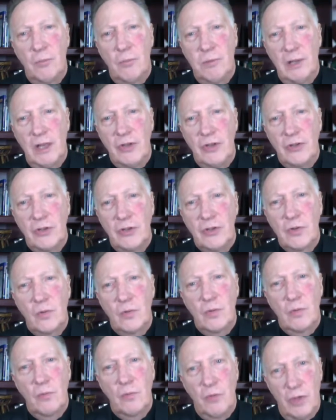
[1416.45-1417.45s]
places
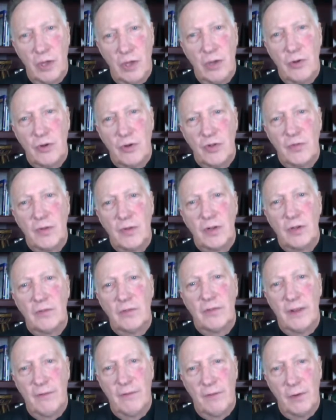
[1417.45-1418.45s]
within your sphere
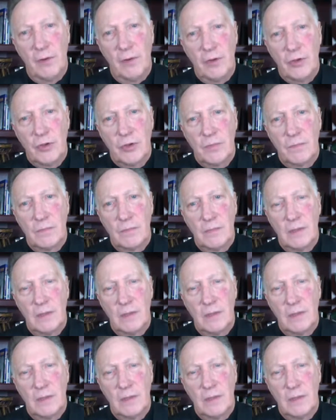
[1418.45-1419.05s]
of influence?